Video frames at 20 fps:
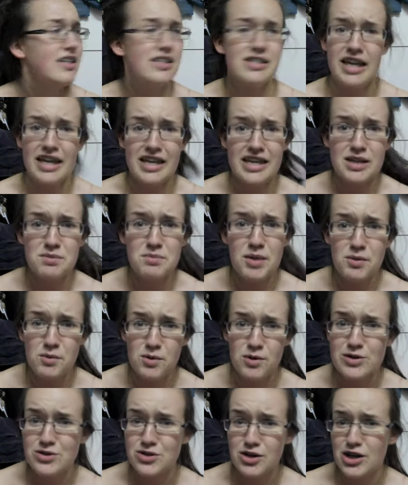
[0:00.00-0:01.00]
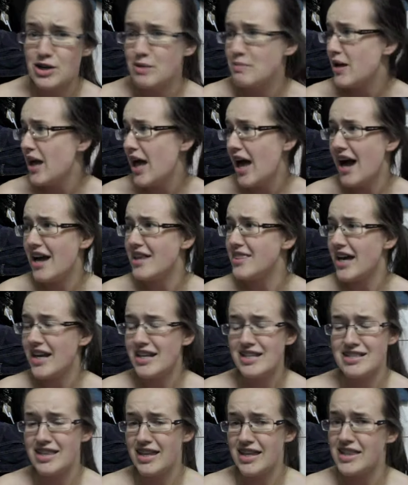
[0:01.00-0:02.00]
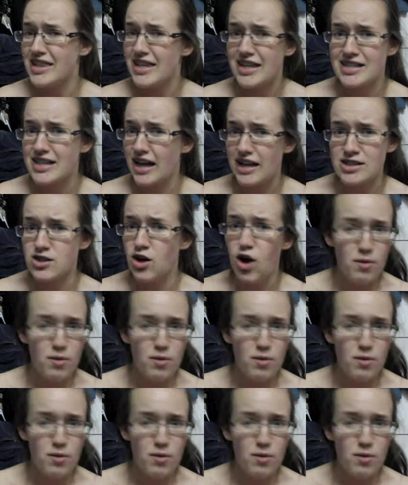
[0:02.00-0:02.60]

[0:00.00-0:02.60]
naked in my wardrobe, and that is like the exact